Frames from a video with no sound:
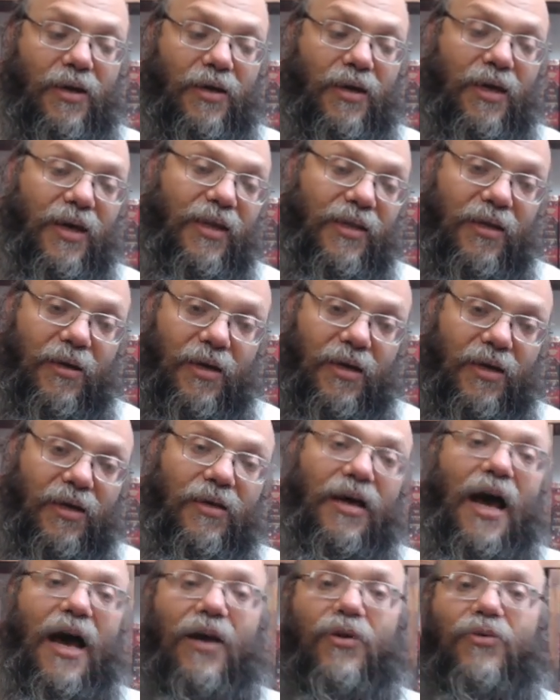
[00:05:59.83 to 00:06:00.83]
And the
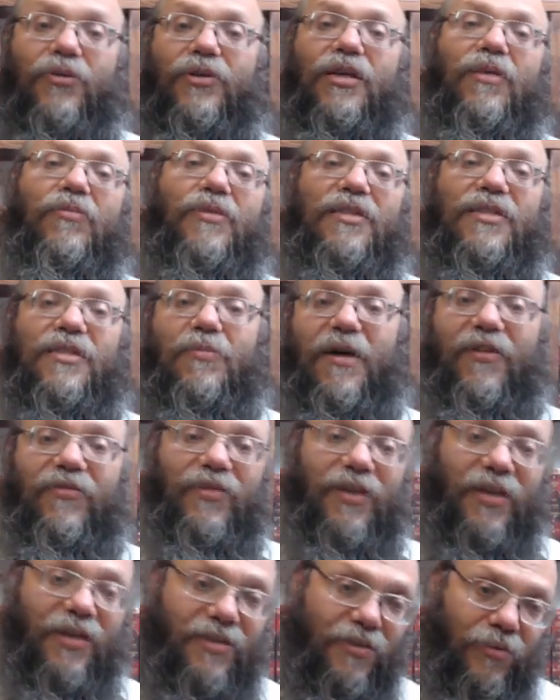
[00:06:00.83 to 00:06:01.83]
Akudim is above
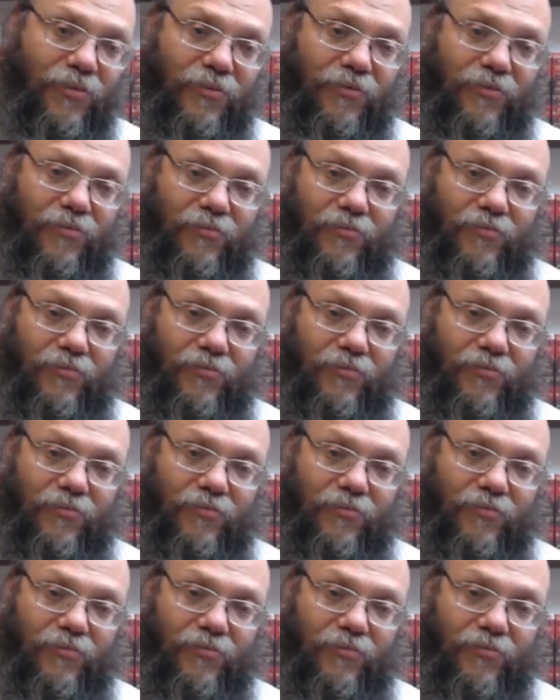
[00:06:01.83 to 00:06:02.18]
the Atzilut.